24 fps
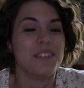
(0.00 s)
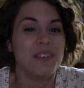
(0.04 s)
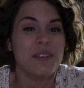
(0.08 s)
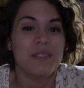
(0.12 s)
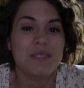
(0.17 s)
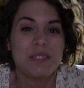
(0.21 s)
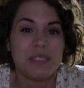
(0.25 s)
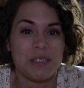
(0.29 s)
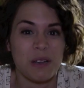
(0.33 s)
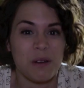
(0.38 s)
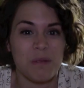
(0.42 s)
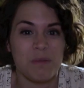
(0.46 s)
love
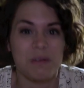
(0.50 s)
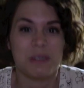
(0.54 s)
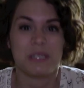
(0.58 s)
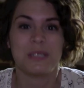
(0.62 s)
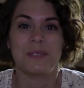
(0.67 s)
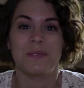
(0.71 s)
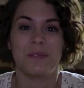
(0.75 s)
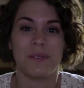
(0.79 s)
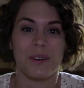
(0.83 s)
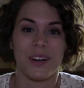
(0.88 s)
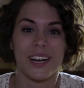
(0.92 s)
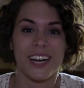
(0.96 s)
him so
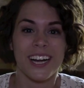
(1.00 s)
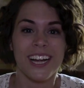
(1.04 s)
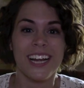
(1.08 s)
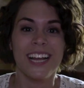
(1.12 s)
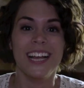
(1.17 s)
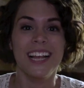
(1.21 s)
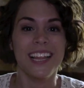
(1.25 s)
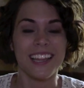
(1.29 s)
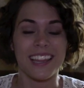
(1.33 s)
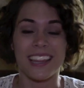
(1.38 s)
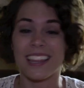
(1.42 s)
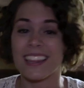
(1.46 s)
much more
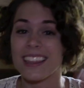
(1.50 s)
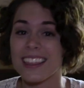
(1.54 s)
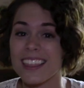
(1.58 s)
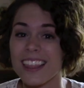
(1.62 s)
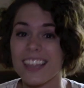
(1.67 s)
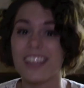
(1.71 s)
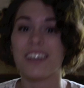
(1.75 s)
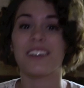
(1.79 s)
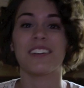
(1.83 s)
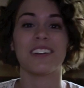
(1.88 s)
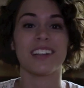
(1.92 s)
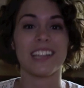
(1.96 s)
than
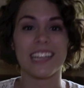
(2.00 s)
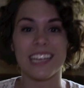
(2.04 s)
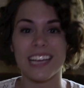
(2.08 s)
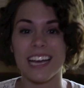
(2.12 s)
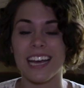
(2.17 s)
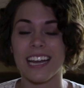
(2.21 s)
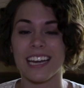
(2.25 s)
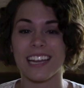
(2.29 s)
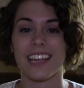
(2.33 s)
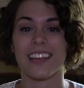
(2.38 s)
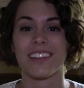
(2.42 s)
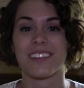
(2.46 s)
literally
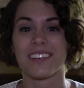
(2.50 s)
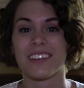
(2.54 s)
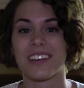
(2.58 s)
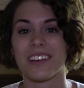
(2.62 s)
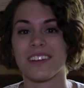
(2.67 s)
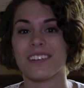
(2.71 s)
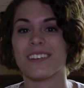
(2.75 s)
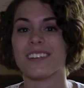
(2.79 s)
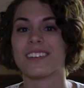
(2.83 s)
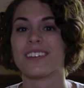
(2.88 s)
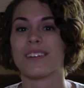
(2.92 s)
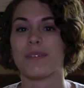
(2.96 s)
any other
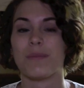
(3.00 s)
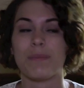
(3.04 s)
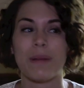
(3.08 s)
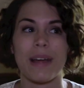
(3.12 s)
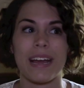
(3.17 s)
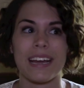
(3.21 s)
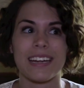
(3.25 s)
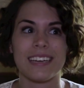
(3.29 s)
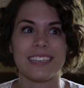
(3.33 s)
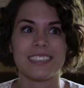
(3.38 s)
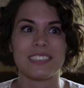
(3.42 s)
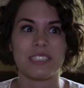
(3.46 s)
character.
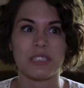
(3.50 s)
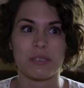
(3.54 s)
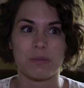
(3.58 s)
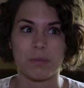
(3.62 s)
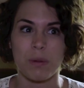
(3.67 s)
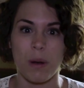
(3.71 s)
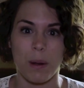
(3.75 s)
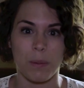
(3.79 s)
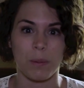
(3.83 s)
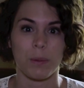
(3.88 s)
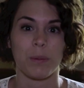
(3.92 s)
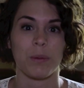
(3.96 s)
Magnus is
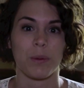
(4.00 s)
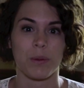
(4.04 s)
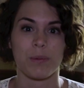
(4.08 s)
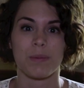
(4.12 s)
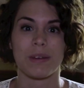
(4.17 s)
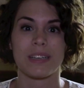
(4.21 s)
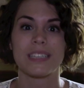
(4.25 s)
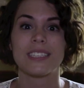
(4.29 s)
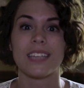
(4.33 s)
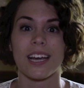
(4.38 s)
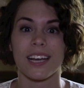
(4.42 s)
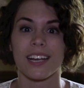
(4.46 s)
probably
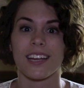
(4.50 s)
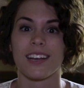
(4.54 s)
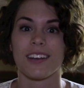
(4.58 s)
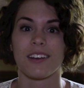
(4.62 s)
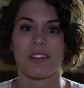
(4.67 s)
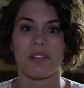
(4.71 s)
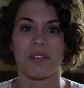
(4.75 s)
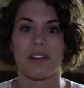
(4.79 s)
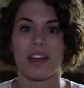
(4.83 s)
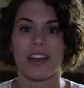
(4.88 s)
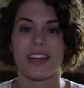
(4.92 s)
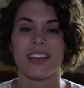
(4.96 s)
my second.
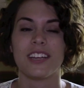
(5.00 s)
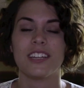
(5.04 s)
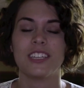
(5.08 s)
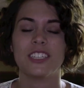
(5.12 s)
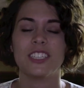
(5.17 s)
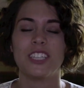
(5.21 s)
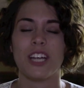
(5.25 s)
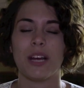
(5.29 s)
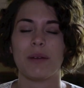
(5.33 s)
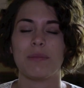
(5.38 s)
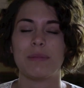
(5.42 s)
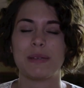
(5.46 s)
Okay,
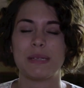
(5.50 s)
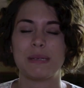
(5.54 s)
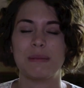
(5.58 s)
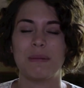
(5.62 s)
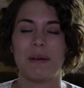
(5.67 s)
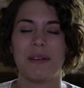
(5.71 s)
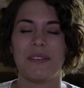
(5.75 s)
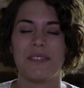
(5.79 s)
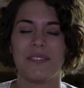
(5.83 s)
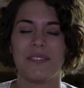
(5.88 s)
Jem is my